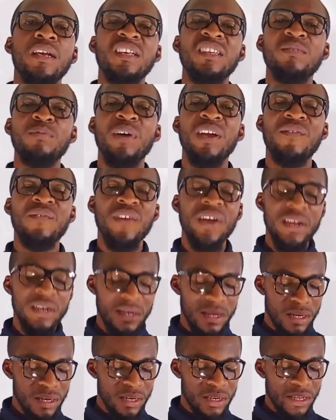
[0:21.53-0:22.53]
is by
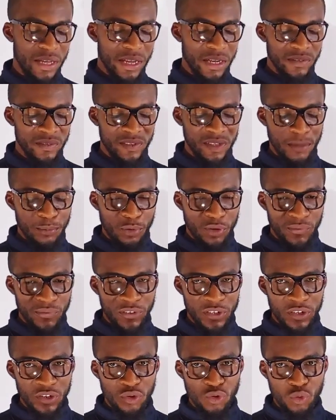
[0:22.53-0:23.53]
finding the LCM
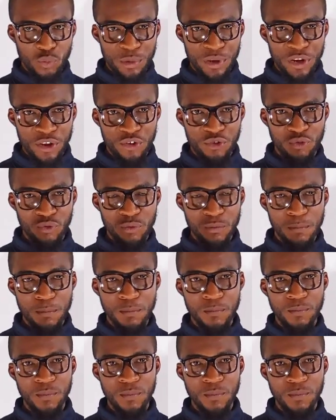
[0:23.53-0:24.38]
of the denominator.